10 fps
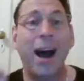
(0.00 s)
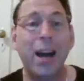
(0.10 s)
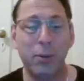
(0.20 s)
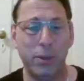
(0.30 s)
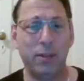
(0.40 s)
I
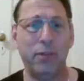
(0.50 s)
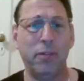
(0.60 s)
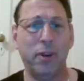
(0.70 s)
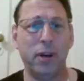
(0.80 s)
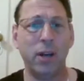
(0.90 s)
don't give a
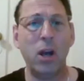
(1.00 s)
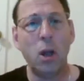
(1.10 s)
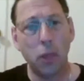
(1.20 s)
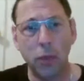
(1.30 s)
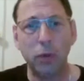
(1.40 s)
fuck.
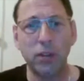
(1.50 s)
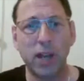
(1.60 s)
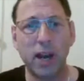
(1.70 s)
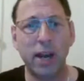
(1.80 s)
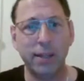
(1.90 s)
Those
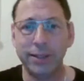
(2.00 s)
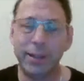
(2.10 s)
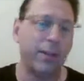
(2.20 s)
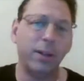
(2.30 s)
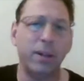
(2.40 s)
guys, they
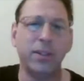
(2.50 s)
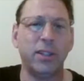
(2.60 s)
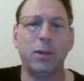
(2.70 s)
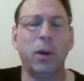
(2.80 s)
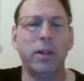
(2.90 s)
don't
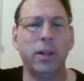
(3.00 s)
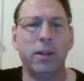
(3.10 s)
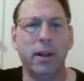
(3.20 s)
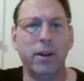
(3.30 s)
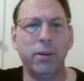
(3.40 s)
understand why they're
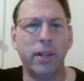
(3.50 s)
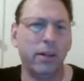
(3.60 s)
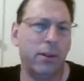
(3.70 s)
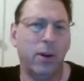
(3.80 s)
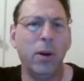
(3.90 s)
there. They don't
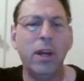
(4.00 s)
know.